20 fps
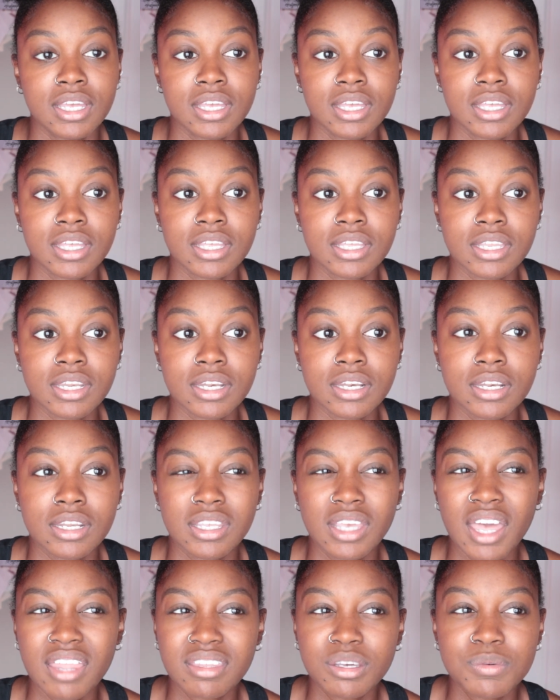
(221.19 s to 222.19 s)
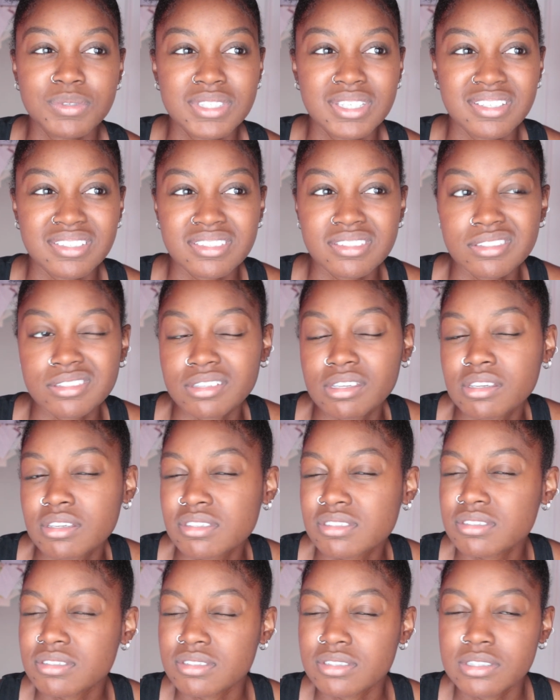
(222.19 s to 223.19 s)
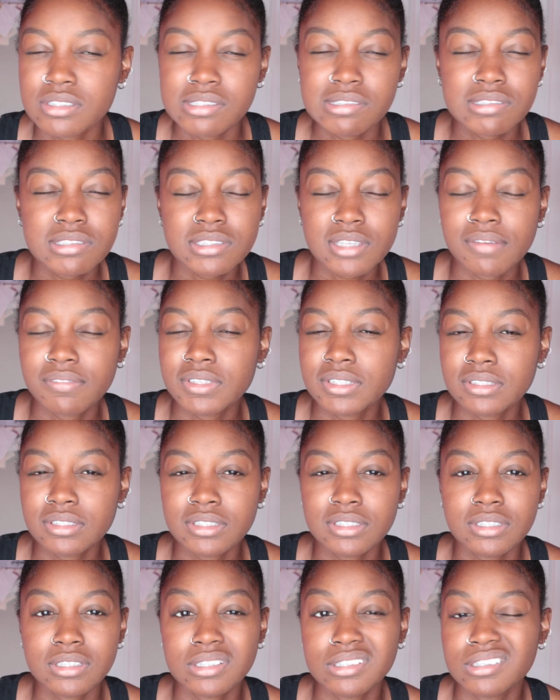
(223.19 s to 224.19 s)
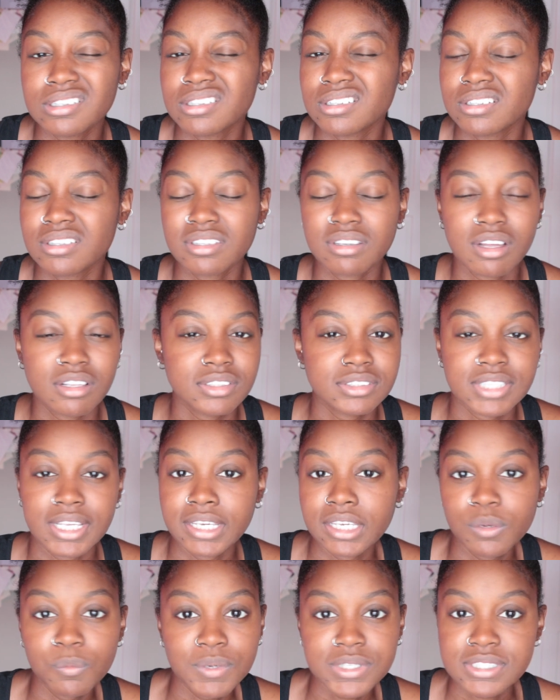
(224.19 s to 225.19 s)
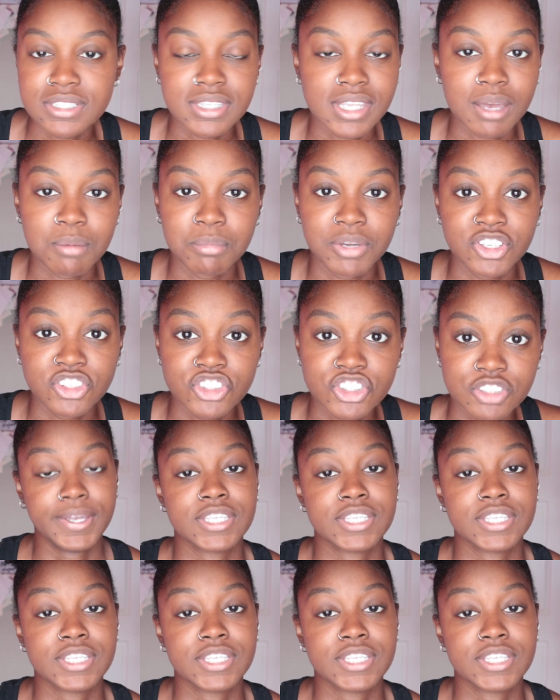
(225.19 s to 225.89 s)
And yeah, I think it was like sixty, seventy dollars. Like it wasn't that much.